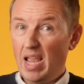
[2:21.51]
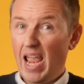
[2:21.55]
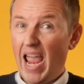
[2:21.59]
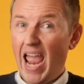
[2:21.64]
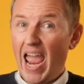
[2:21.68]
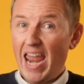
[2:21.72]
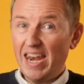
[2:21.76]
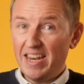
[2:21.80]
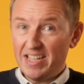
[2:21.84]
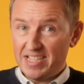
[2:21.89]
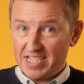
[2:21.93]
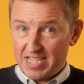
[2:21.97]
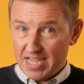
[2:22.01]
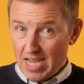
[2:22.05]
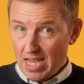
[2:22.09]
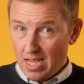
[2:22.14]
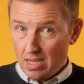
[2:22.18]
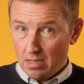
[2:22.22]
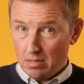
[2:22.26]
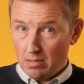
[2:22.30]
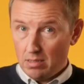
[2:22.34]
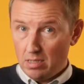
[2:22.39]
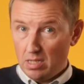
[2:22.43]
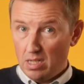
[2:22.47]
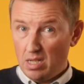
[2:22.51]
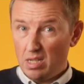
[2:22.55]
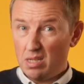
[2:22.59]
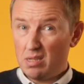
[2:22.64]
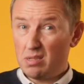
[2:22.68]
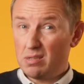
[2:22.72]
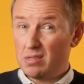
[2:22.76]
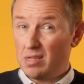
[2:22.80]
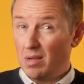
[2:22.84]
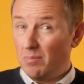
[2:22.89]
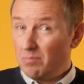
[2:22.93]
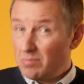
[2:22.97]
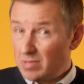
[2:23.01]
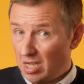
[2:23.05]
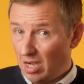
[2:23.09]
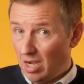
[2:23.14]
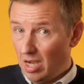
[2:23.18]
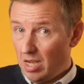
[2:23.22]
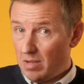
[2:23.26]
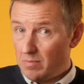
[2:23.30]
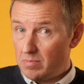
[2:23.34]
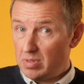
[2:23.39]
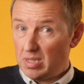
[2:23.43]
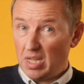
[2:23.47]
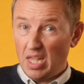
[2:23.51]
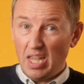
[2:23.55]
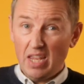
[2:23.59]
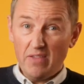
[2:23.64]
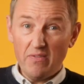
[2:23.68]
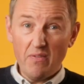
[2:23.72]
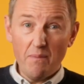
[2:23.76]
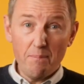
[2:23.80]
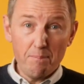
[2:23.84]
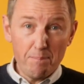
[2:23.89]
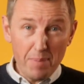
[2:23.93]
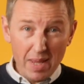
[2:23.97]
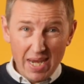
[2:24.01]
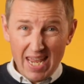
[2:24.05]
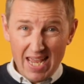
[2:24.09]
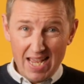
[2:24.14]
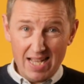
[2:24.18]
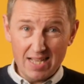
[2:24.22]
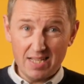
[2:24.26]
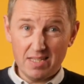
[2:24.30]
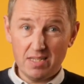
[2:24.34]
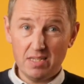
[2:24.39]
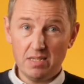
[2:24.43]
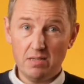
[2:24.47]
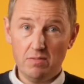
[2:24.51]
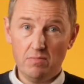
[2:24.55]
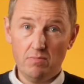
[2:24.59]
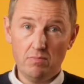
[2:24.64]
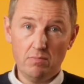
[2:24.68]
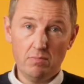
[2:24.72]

edit it, sometimes they even bin it.